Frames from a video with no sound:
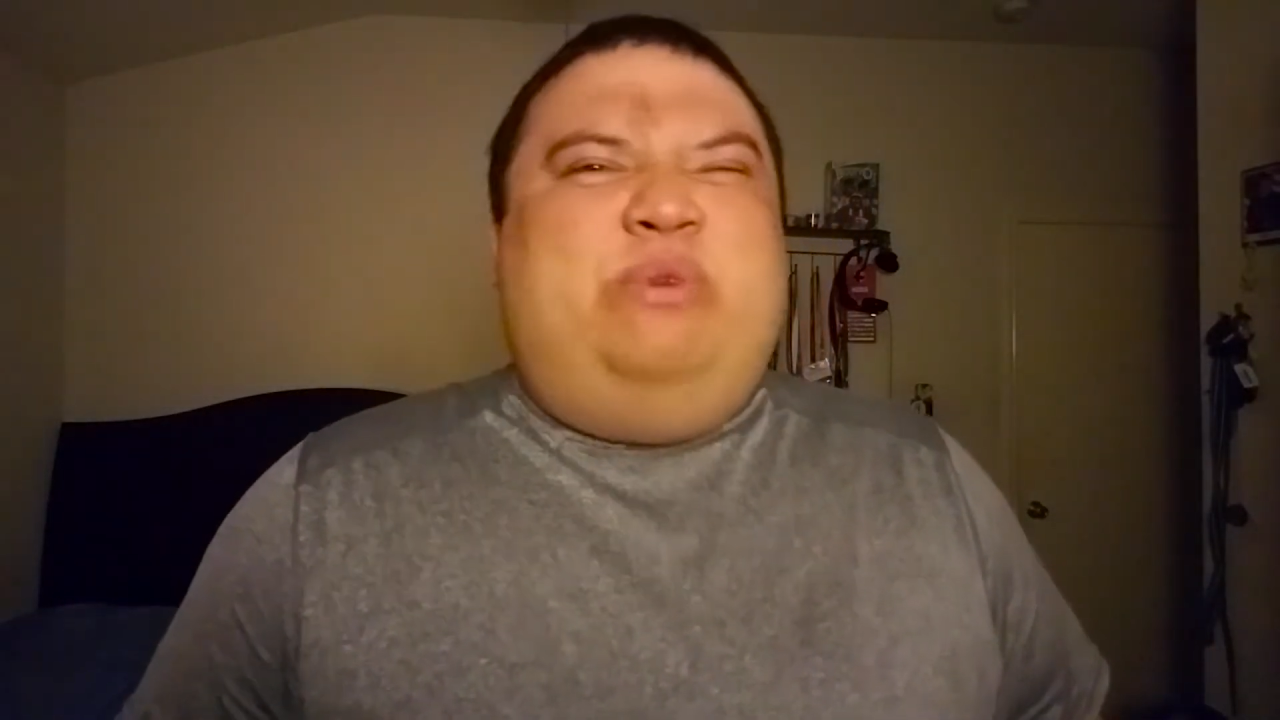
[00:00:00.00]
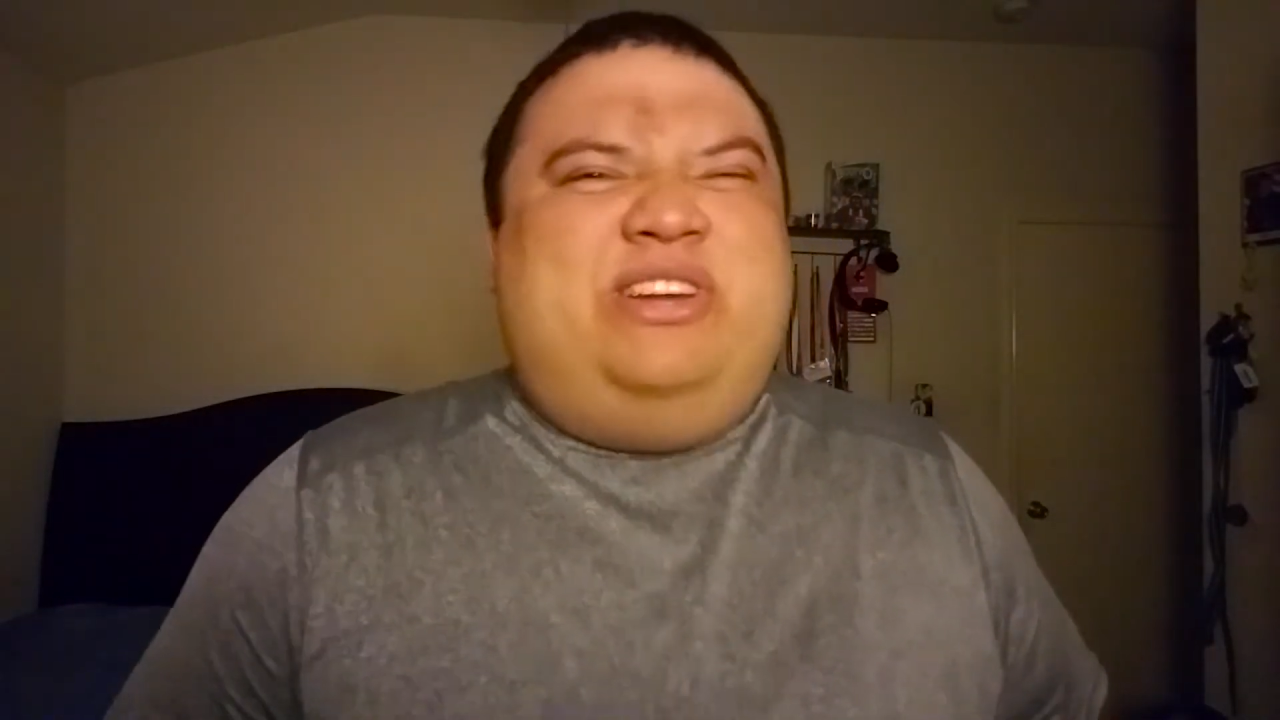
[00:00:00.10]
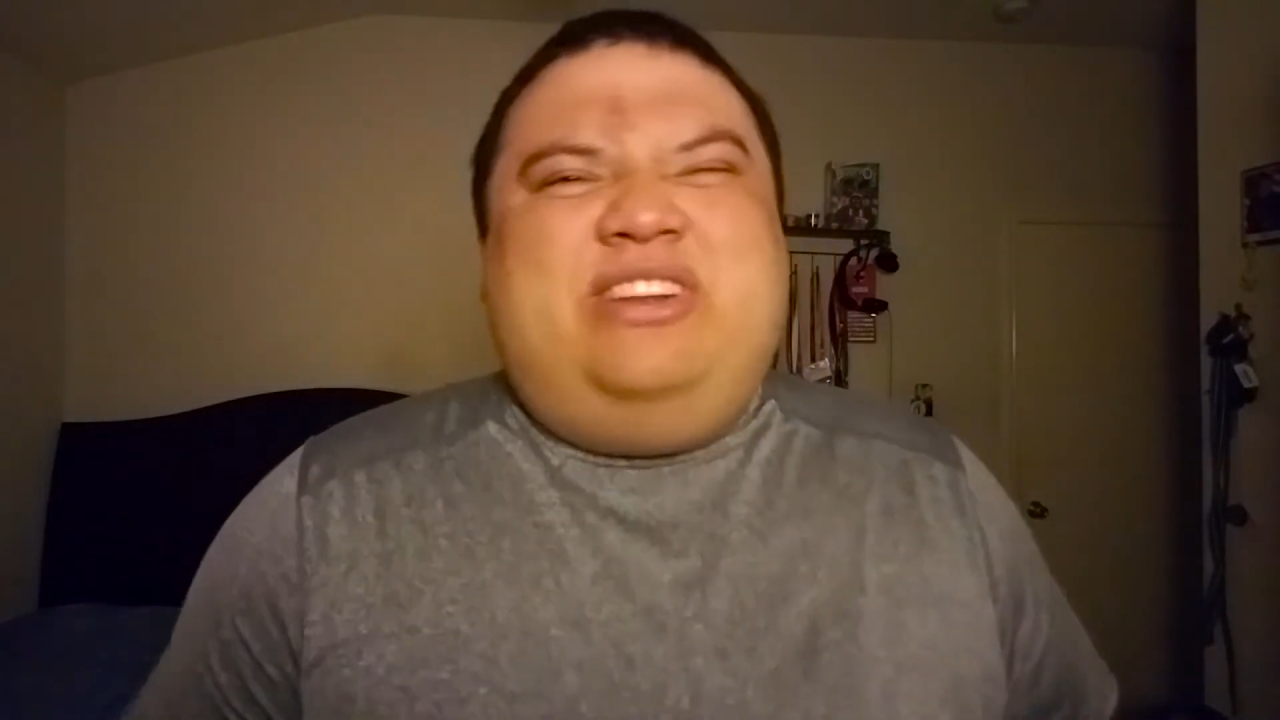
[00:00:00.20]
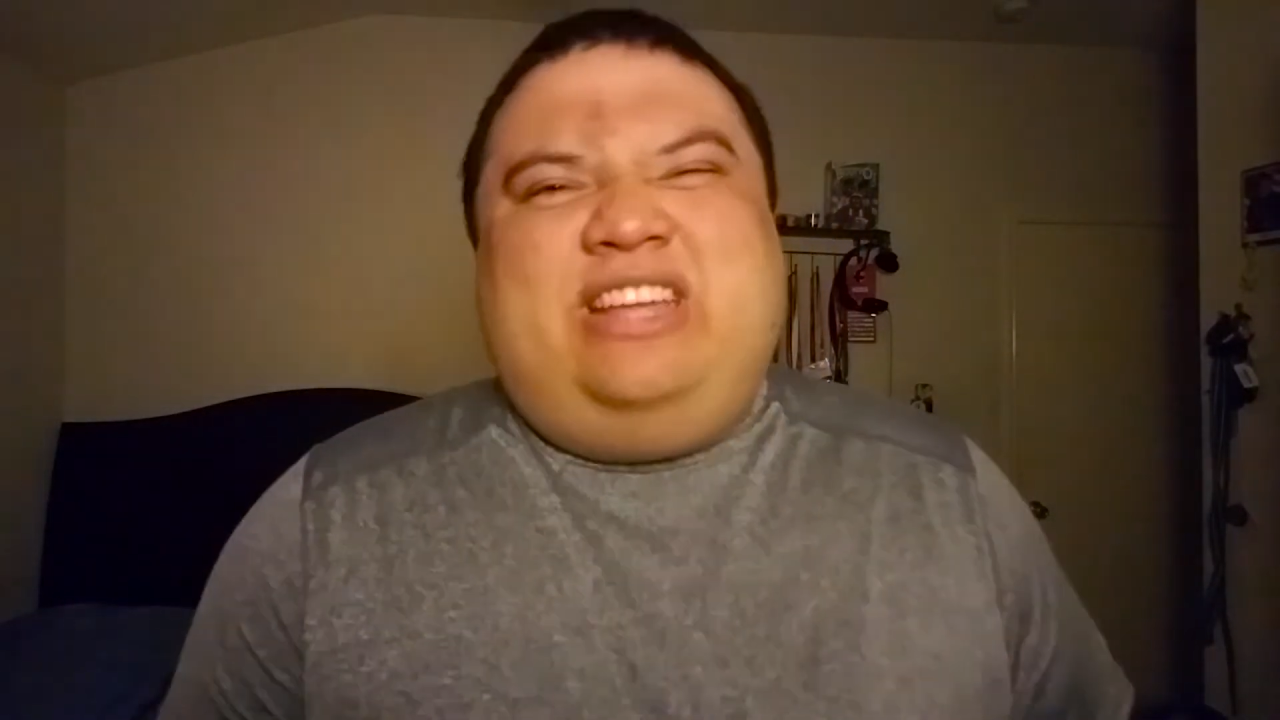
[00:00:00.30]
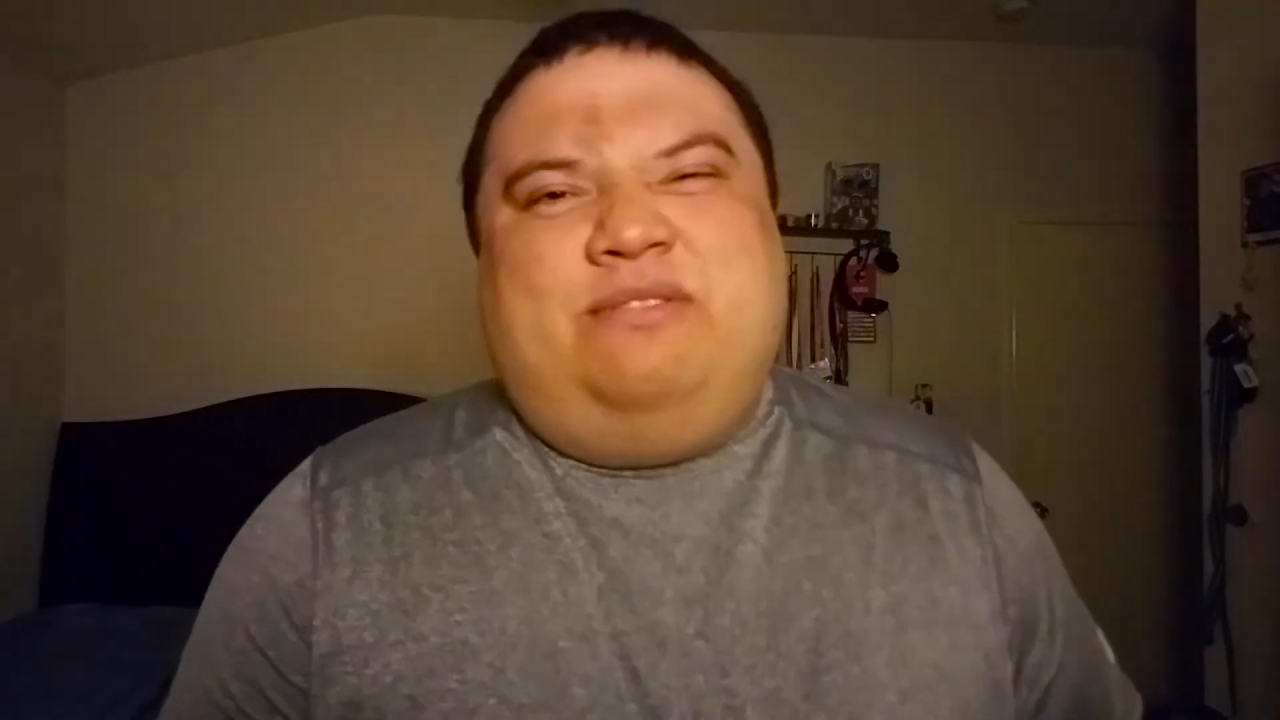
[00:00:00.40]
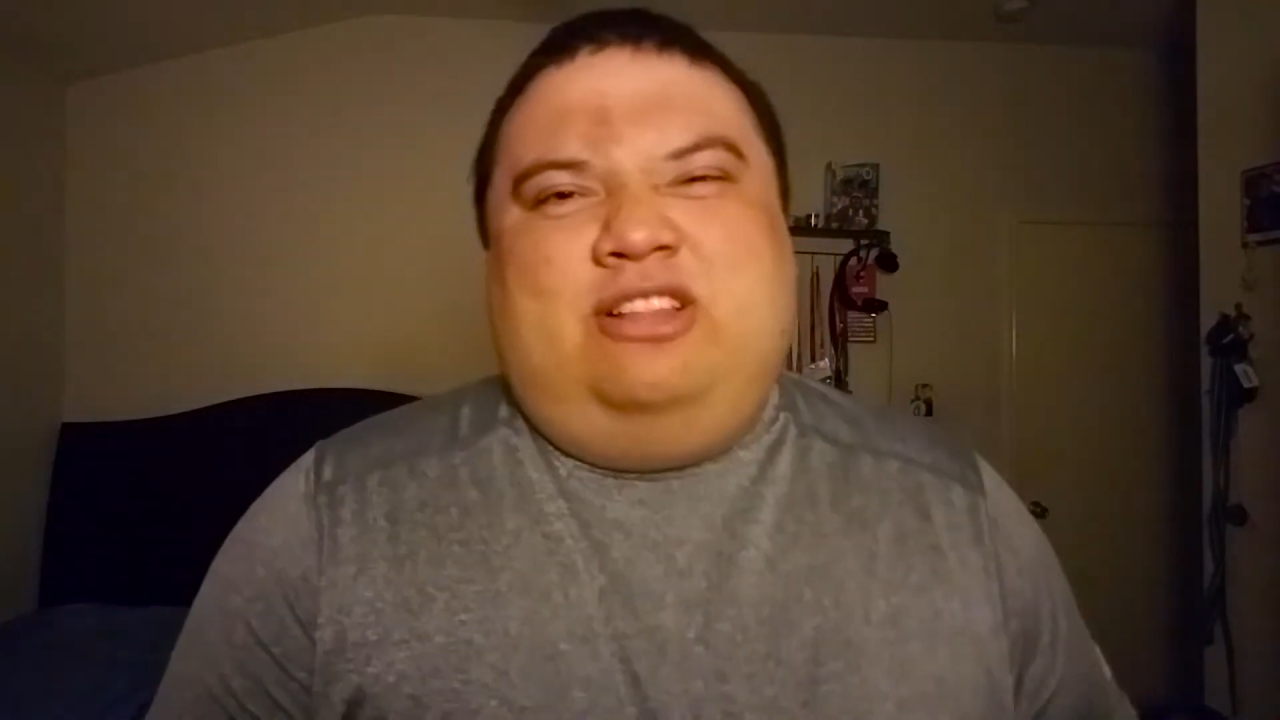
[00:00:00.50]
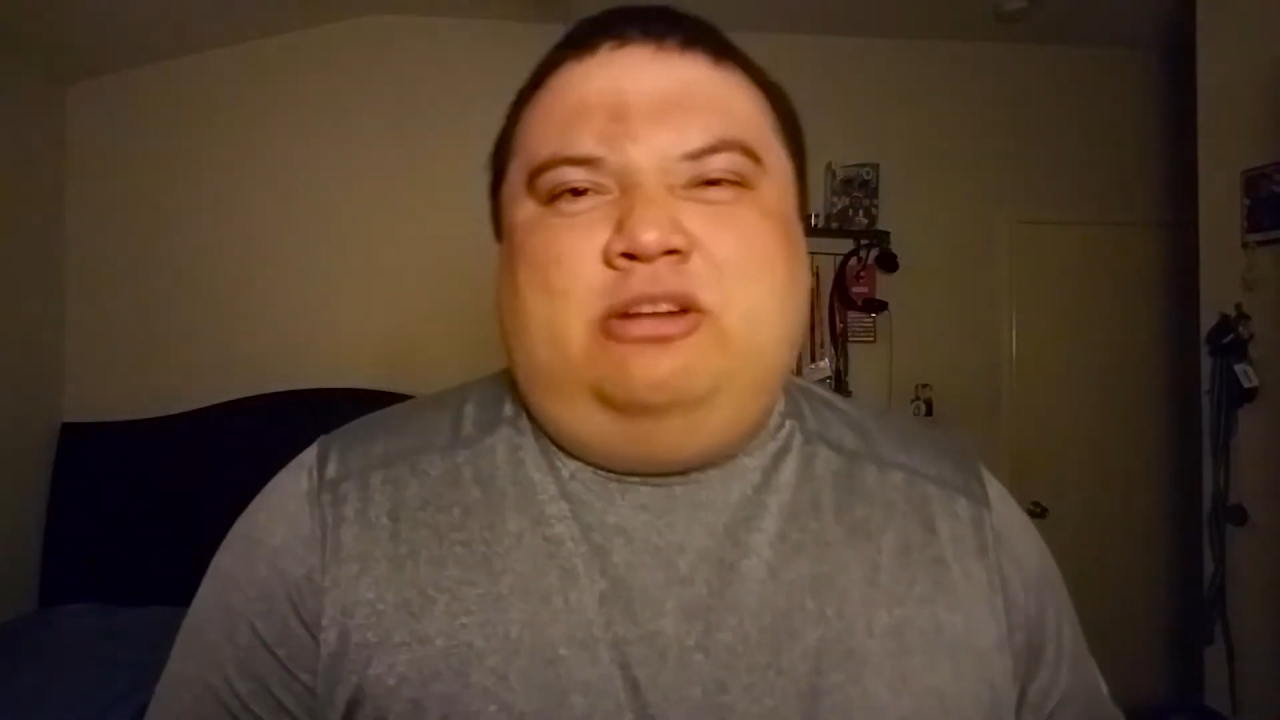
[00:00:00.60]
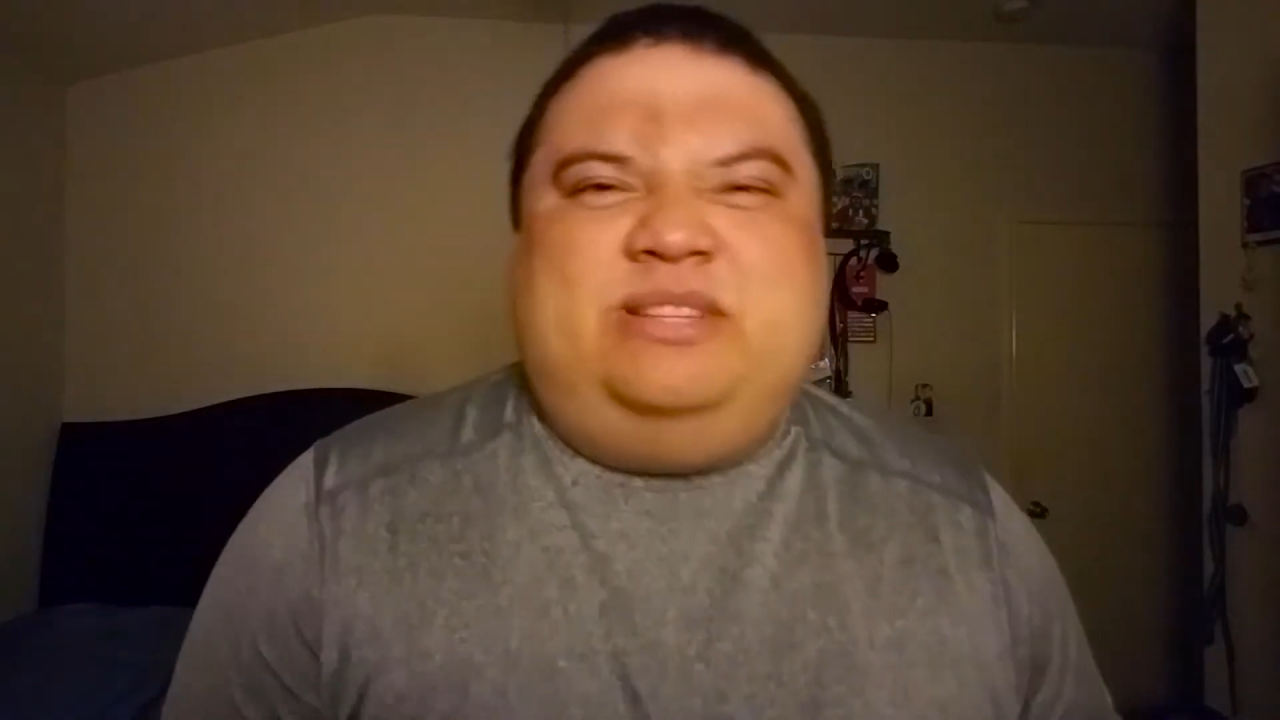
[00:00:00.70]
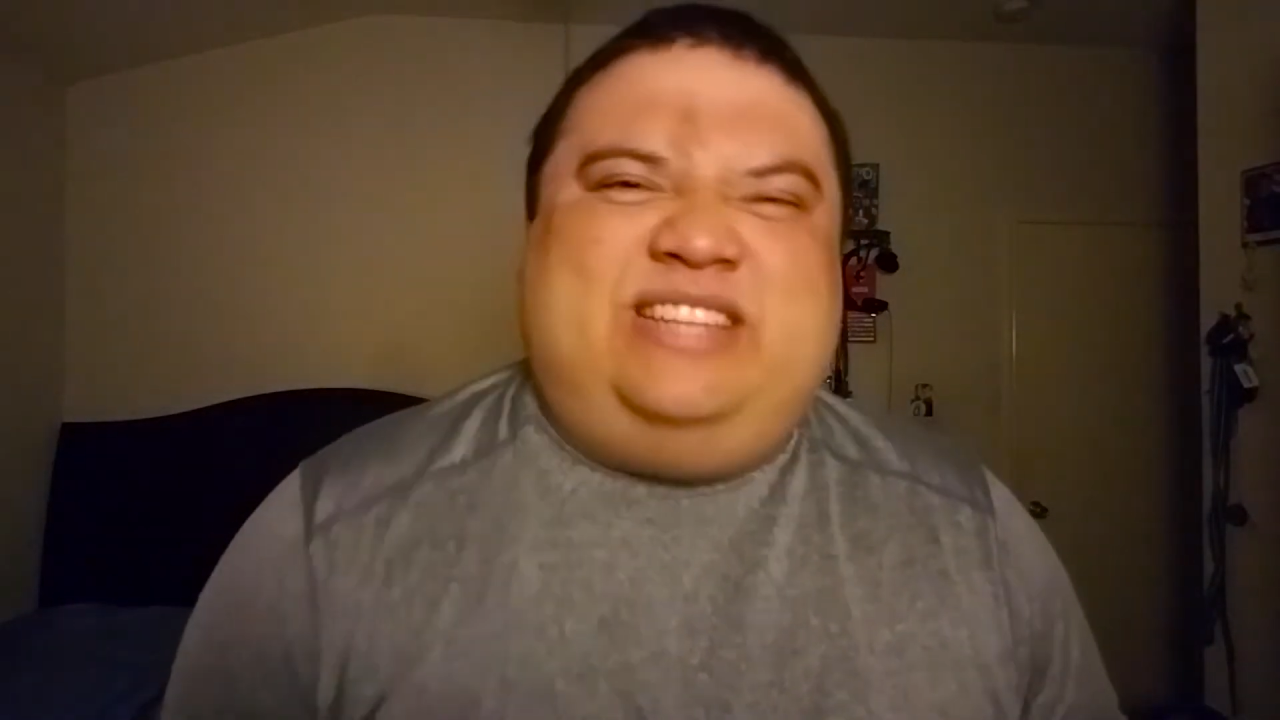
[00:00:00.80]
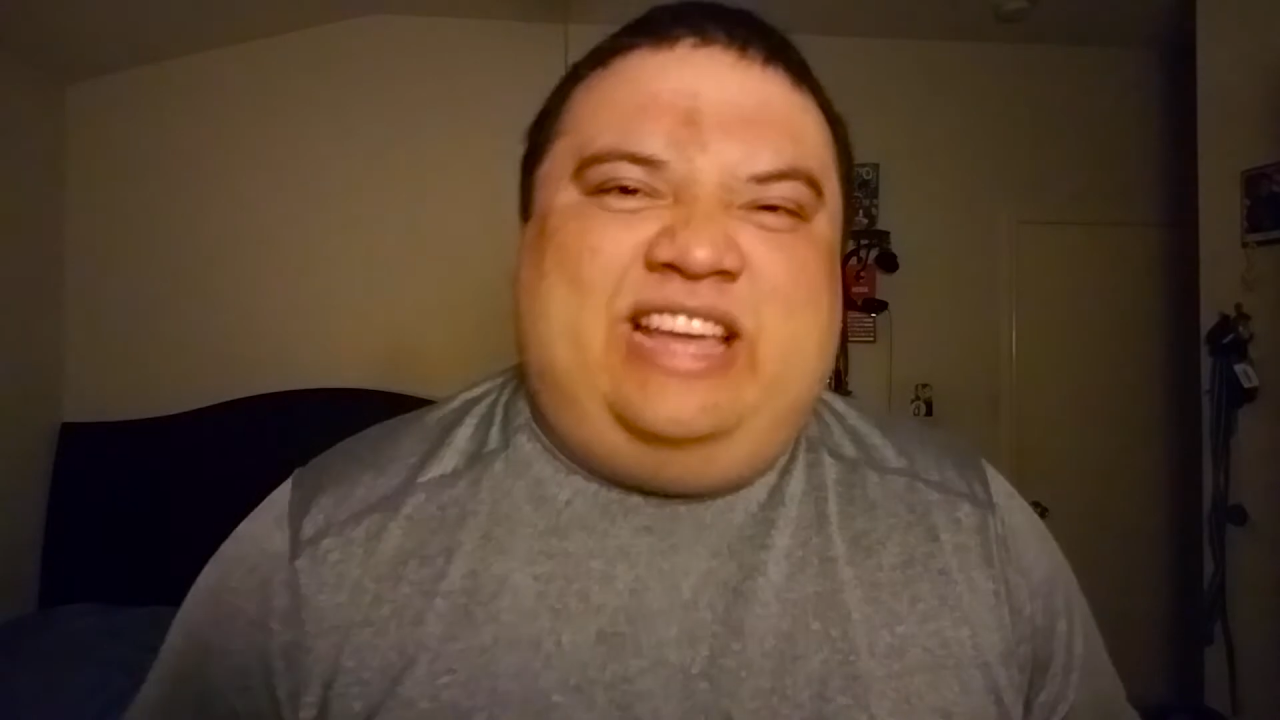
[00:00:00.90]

we could have given a little bit